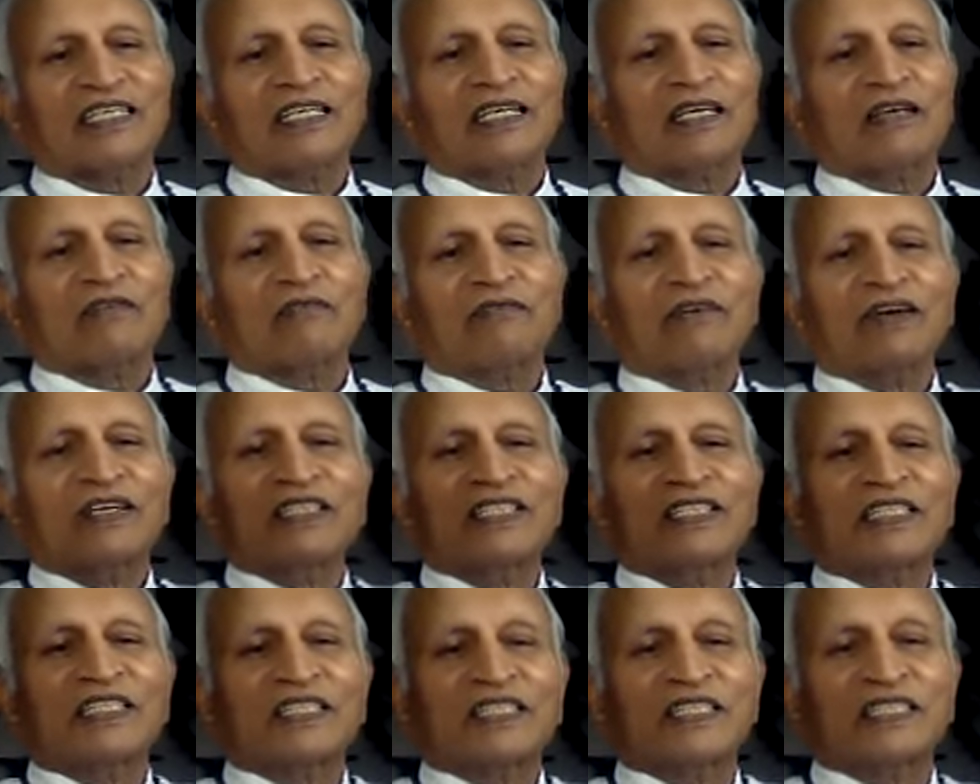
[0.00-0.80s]
One
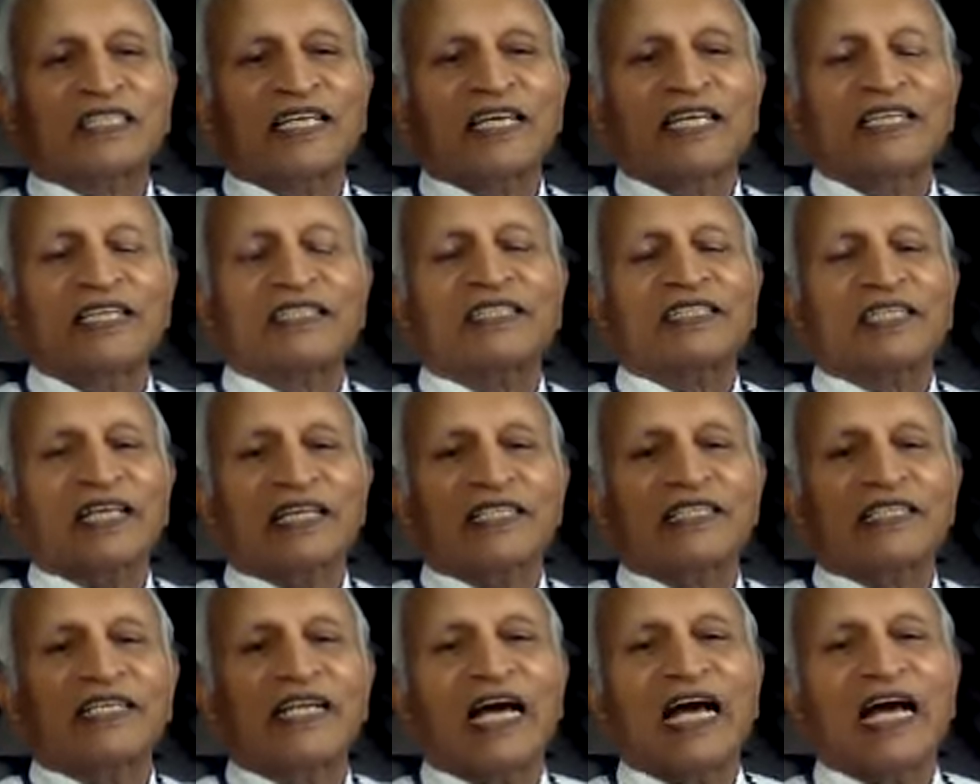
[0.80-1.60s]
sings
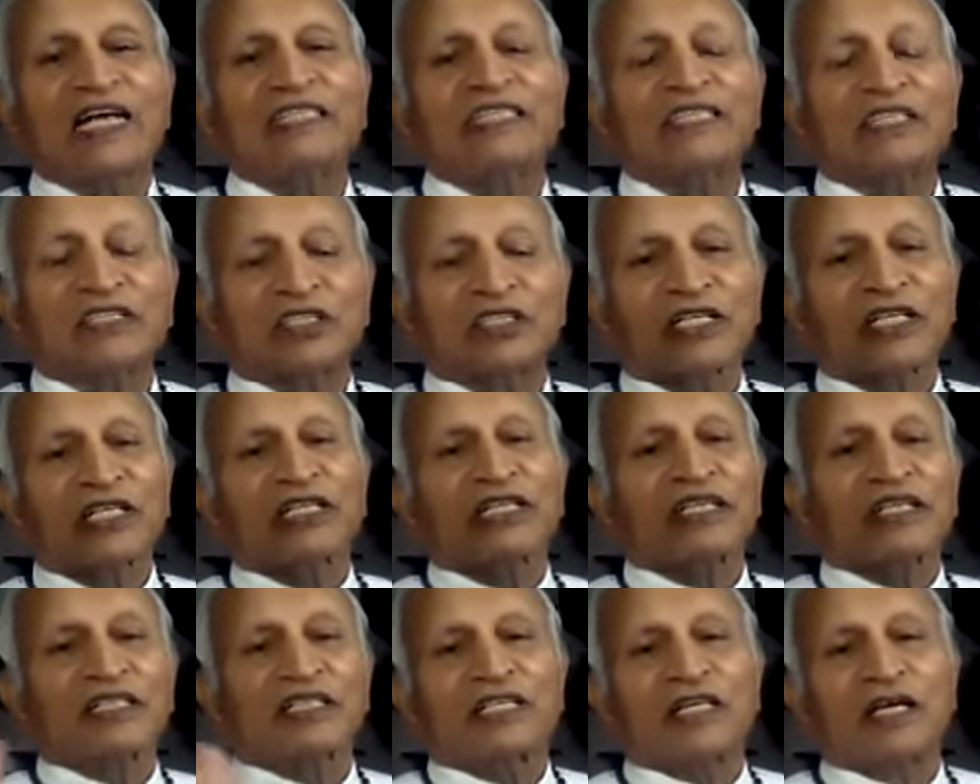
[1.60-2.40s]
and dances,
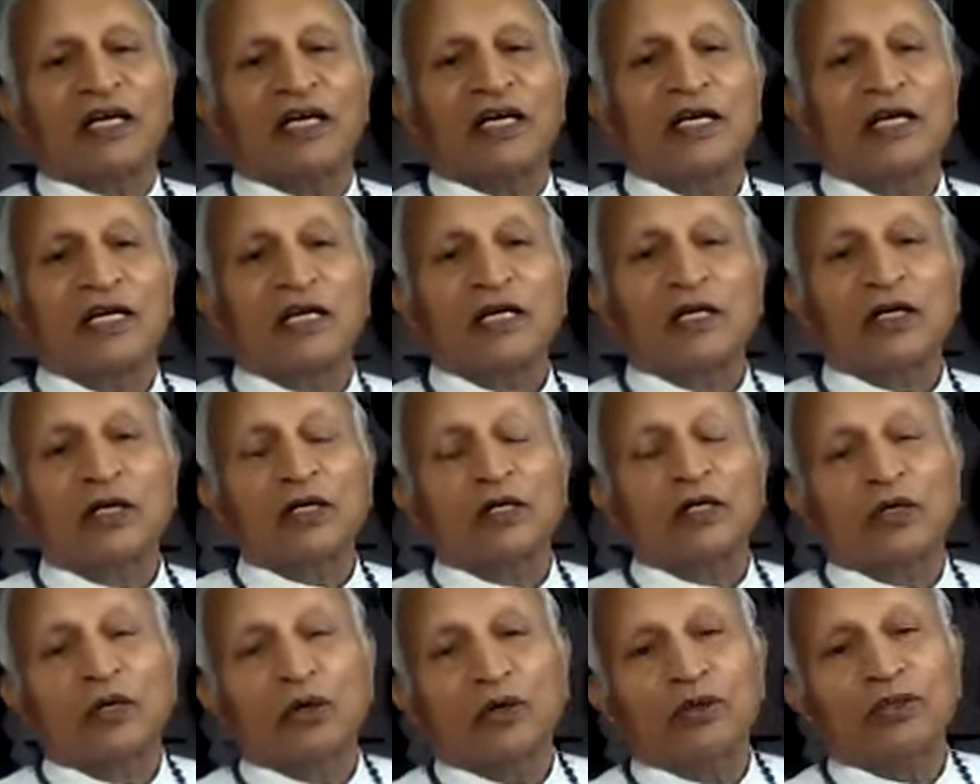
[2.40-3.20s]
singing the
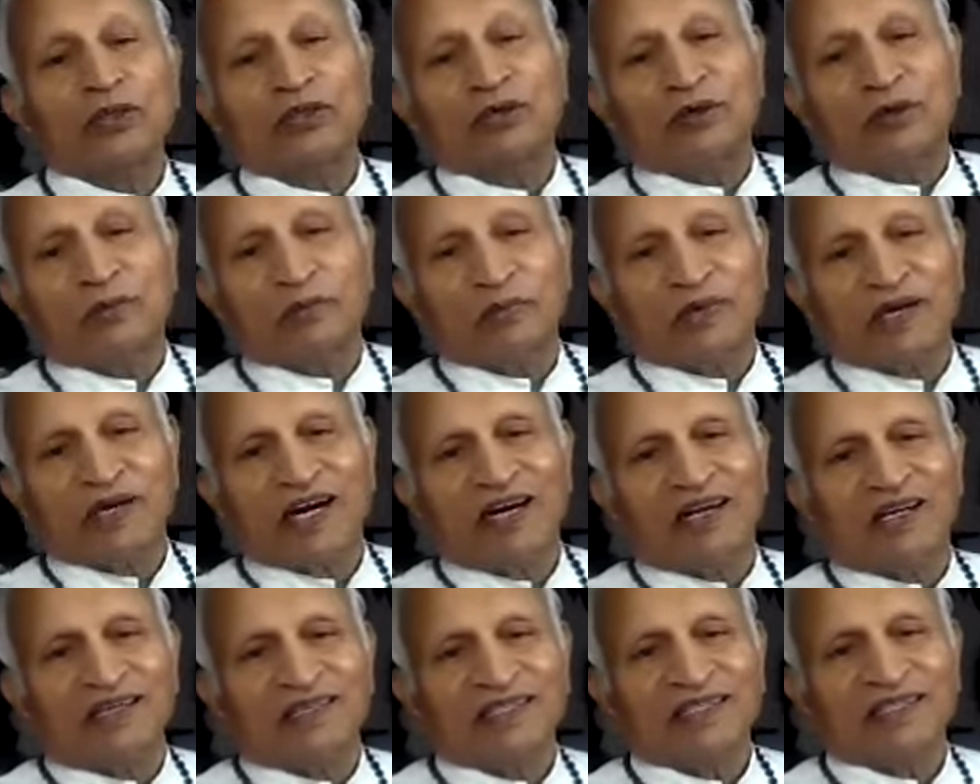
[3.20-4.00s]
glory of
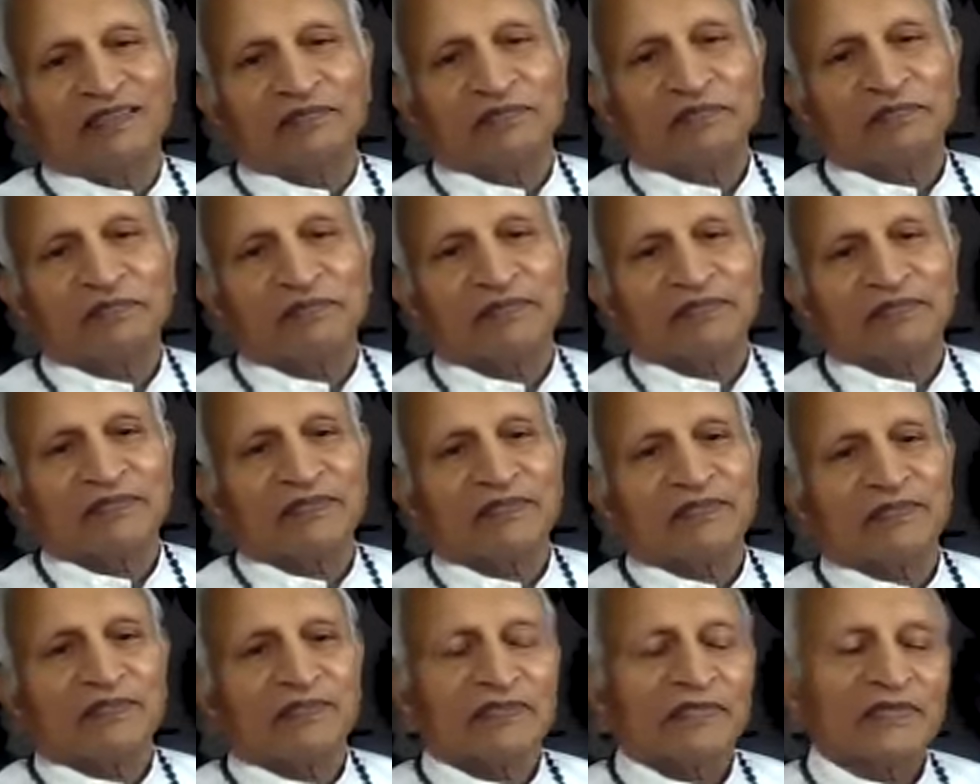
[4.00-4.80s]
God.
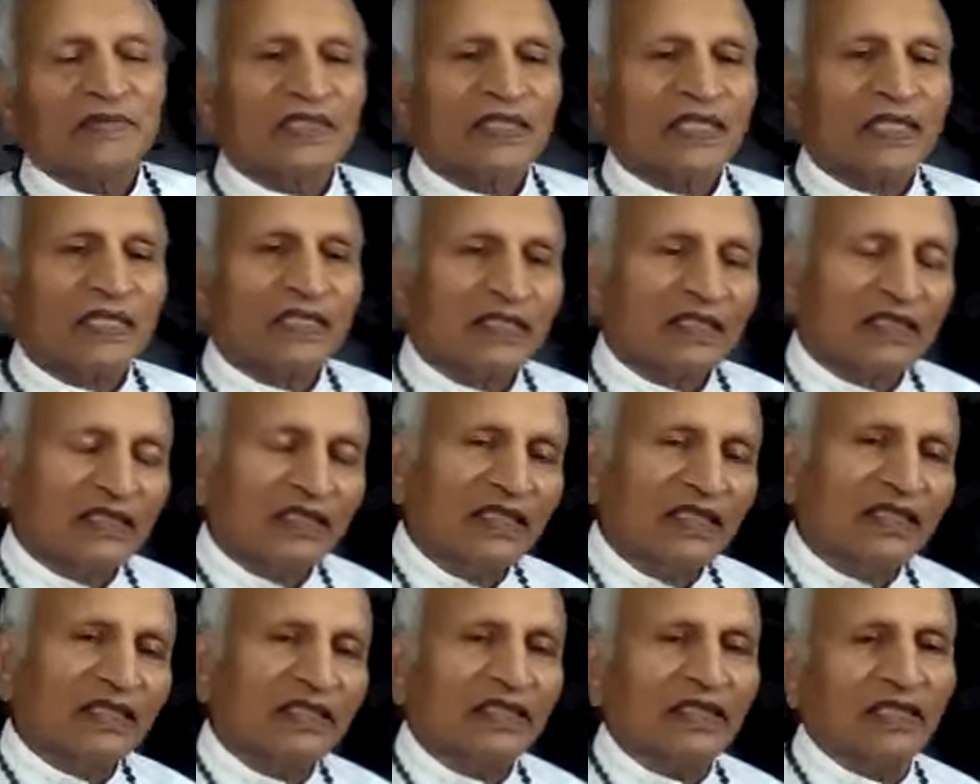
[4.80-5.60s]

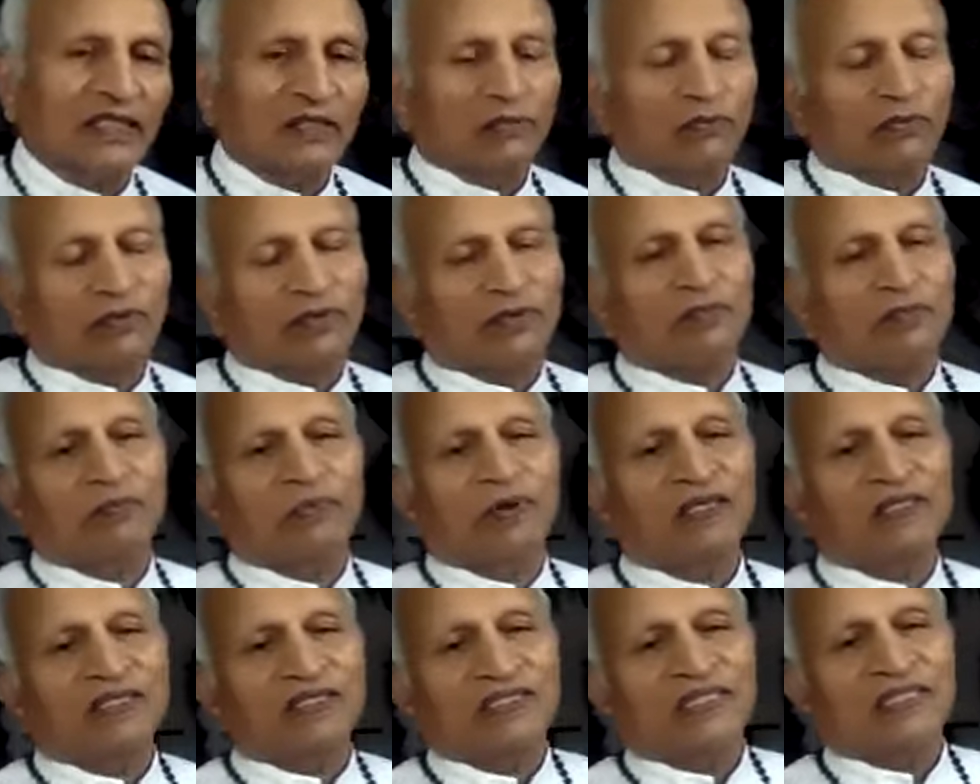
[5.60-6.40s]
This is what
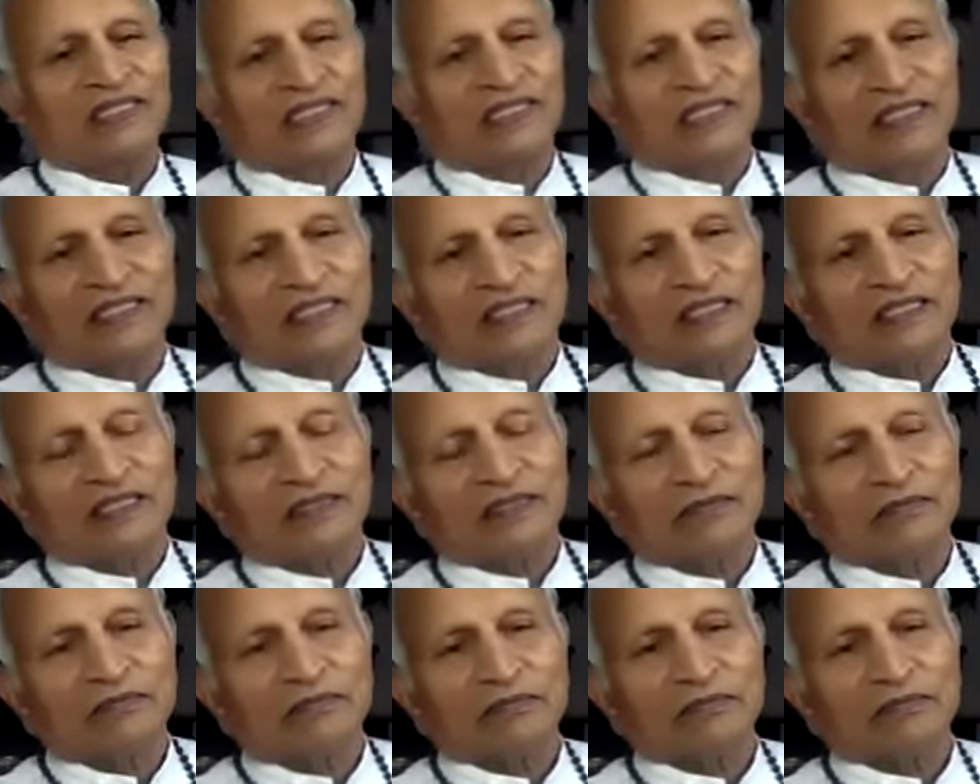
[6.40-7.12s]
bhakti is.